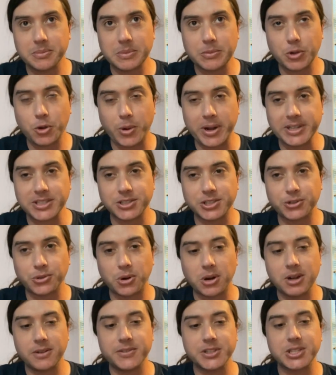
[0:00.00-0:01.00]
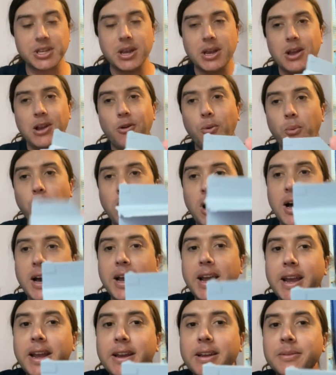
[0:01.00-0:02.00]
quite sure of is
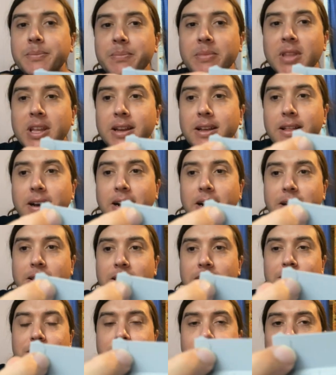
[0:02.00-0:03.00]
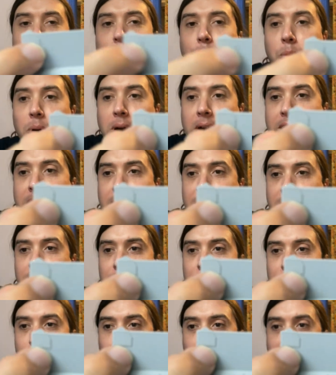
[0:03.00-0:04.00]
why uh, these little why
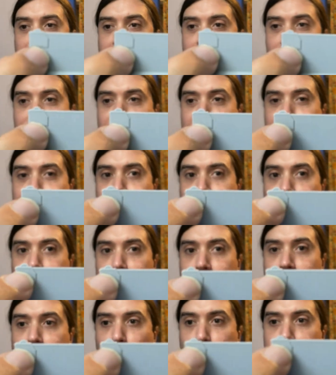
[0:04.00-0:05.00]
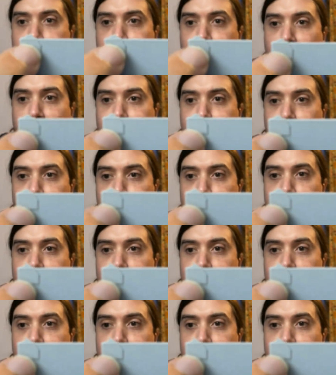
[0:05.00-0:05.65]
why there's this little 45 degree